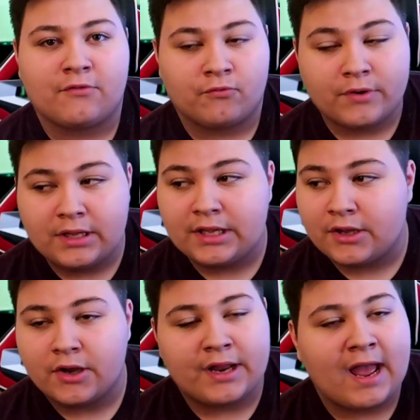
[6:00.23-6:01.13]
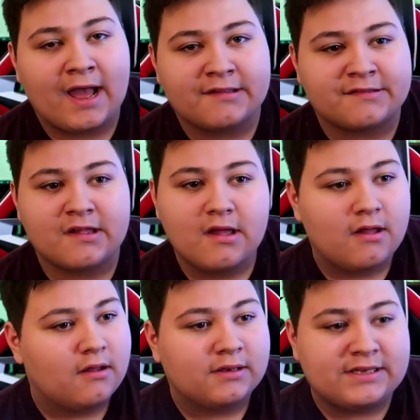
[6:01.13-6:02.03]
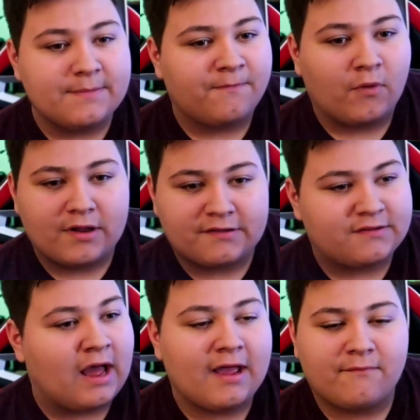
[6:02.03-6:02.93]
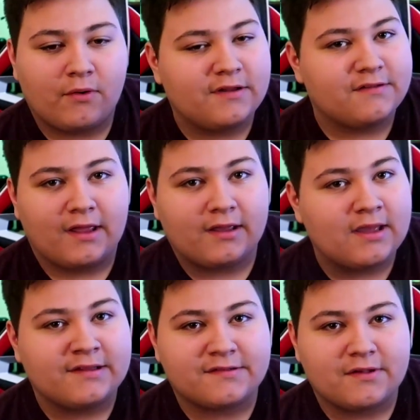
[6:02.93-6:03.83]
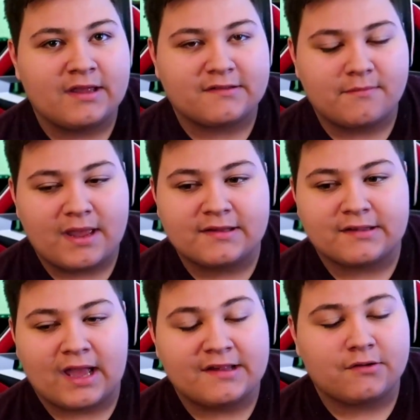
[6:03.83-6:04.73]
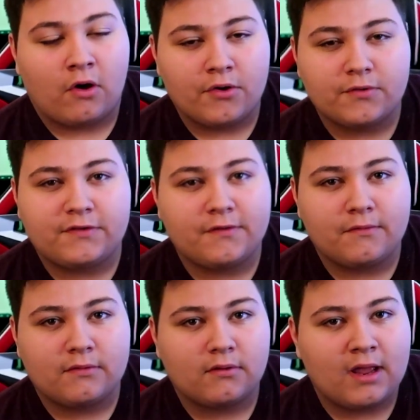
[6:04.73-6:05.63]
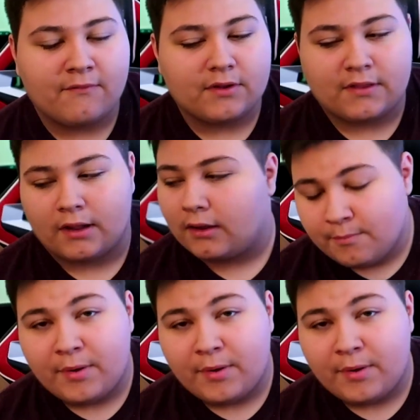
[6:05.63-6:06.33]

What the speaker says: really good. It has deep voice, high voice, like, it's amazing. It has auto-tune, everything.